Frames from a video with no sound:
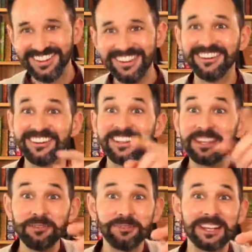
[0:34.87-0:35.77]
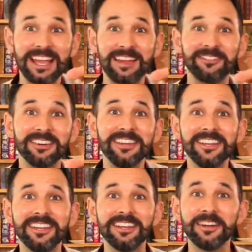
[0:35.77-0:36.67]
on a different camera,
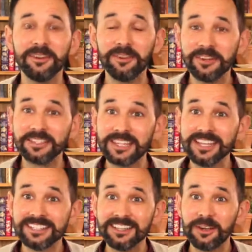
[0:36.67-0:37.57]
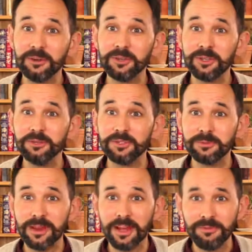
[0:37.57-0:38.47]
on testing the whole YouTube
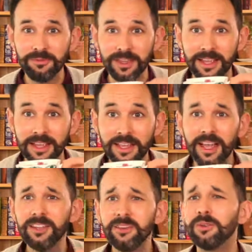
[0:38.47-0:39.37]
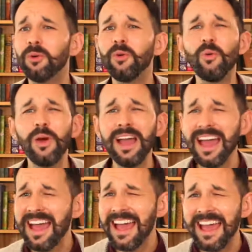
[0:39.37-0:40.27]
live thing. And you're
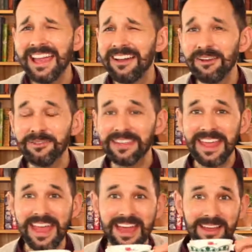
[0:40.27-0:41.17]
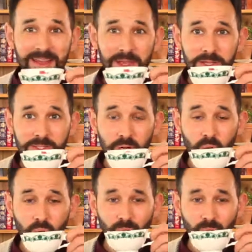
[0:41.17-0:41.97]
way over there, so